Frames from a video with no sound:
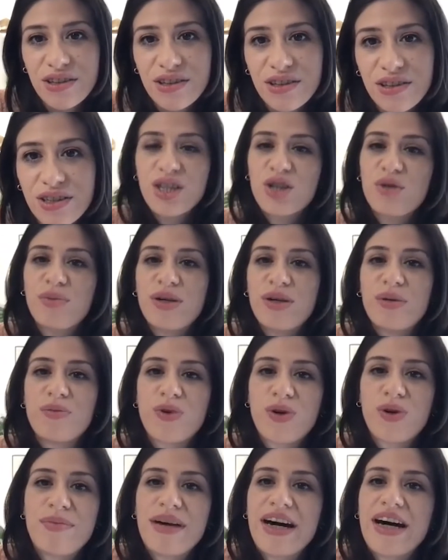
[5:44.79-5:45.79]
learn a little
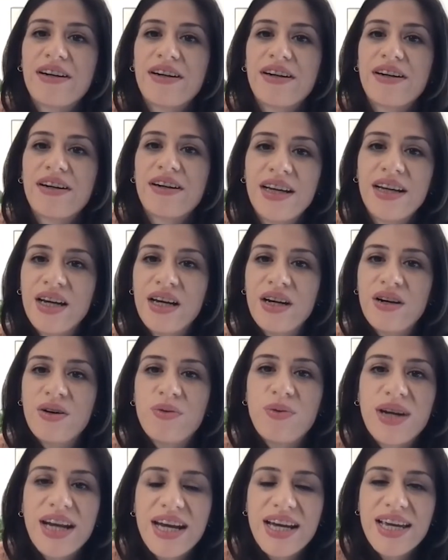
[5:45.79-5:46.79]
bit more about it.
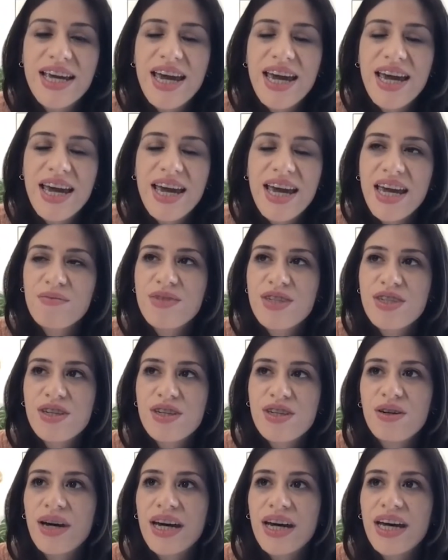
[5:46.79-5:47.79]
When I came
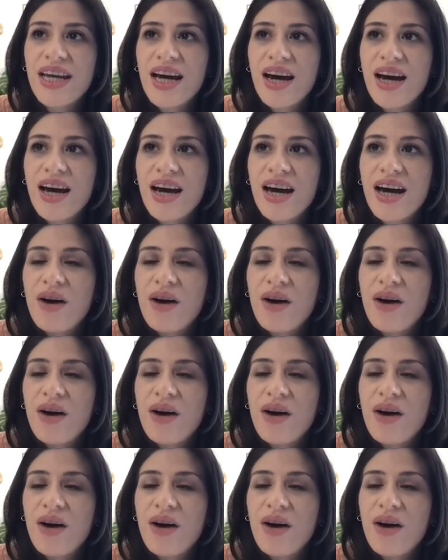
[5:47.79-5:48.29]
to it,